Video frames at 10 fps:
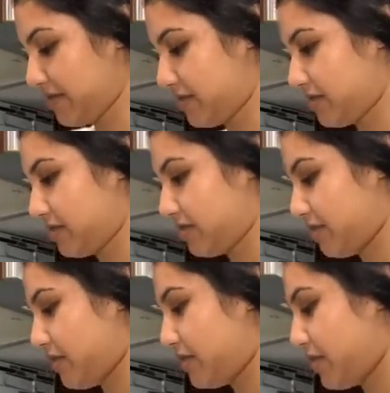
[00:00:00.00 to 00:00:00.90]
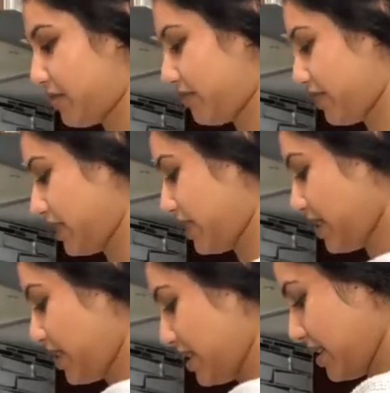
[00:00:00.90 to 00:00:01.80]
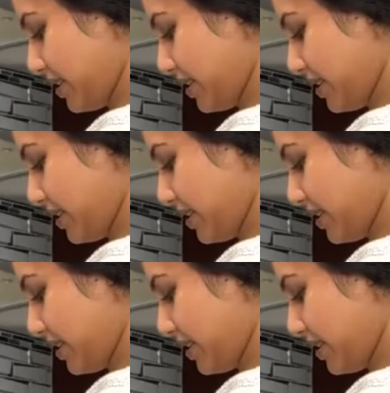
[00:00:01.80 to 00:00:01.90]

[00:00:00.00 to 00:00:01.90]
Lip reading: and just throw it over because